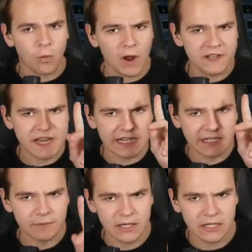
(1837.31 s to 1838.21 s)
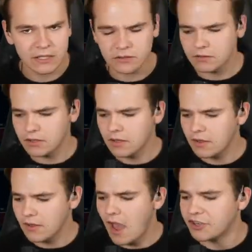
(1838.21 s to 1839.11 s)
For one second, please.
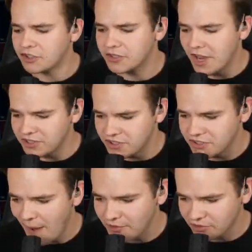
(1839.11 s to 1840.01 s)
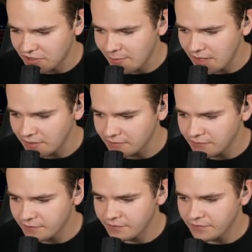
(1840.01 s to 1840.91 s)
I should I should stop screaming.
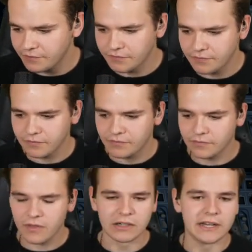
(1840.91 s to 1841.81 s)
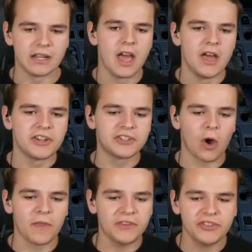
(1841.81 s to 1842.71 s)
All right.
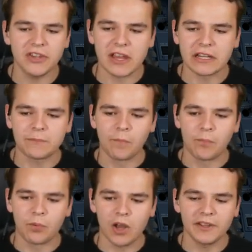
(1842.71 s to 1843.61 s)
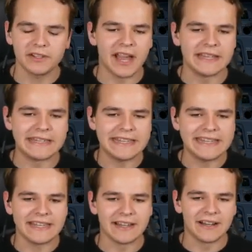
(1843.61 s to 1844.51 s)
So this is a brilliant
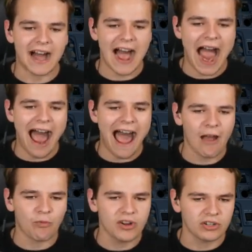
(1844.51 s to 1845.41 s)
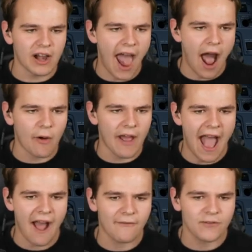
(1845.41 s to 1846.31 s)
idea. I, I wonder how I
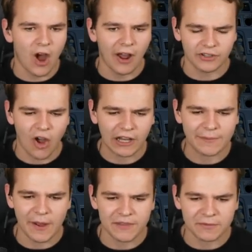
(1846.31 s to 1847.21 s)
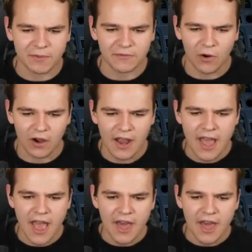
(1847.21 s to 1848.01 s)
have not talked about this before.